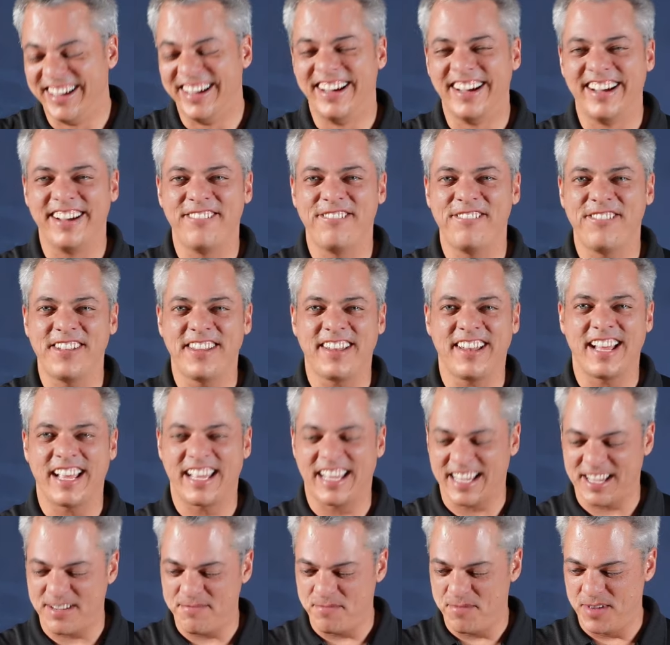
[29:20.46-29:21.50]
I feel like
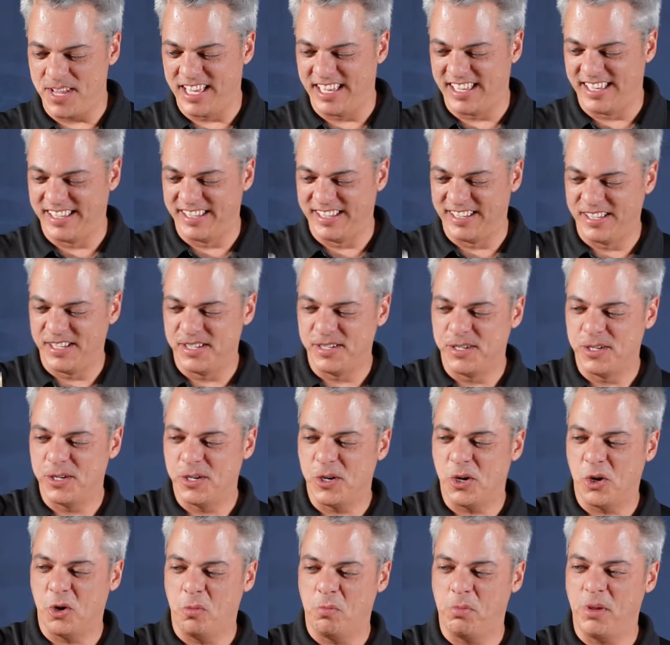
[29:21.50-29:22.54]
I'm
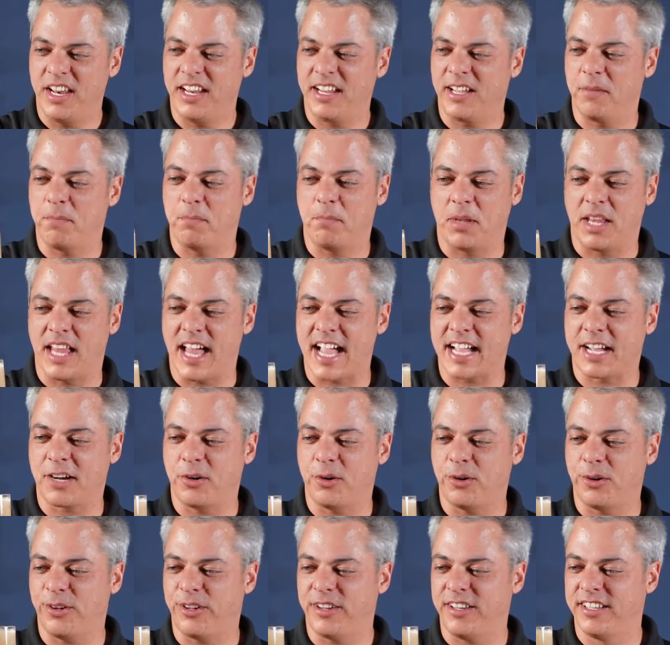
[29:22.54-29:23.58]
opening a black
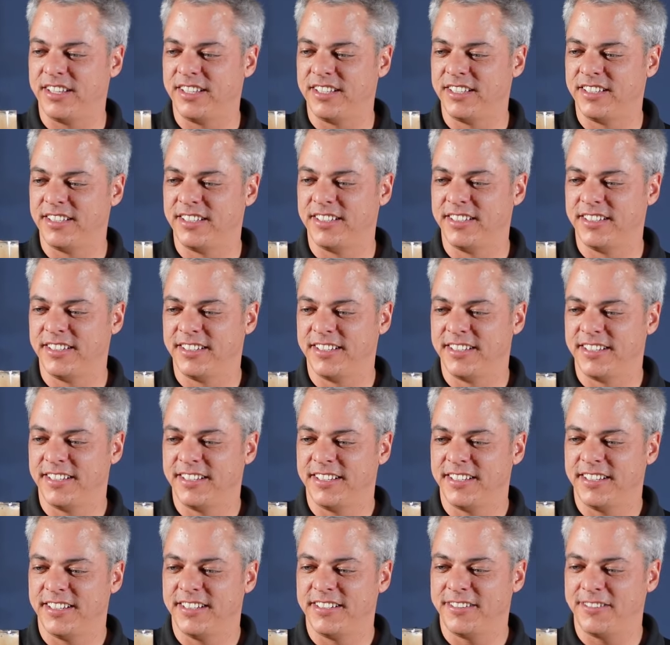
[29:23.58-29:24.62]
hole
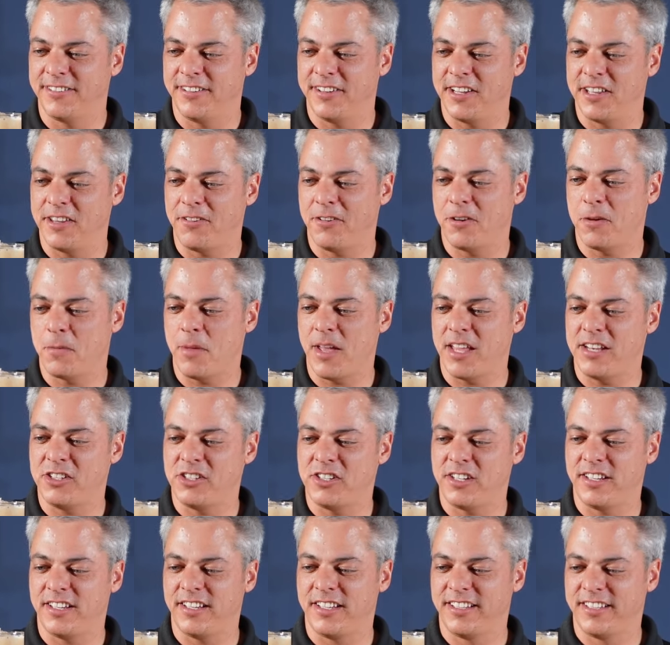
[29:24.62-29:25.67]
to another
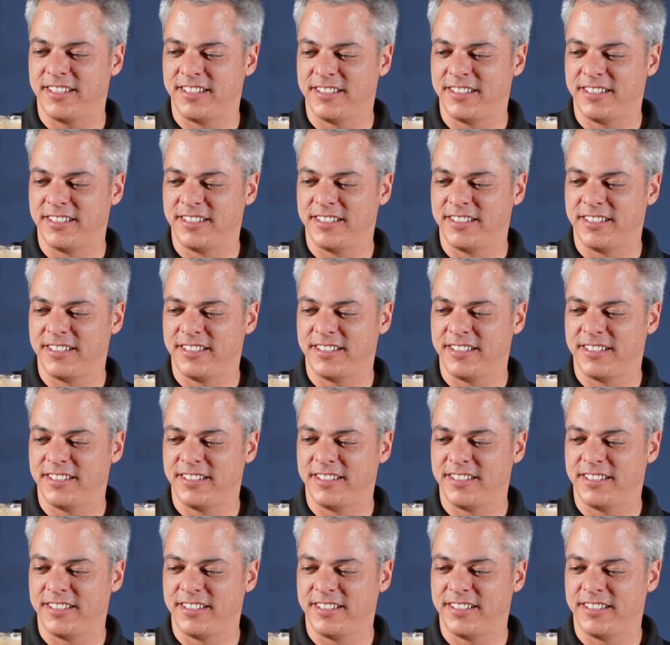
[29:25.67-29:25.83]
dimension.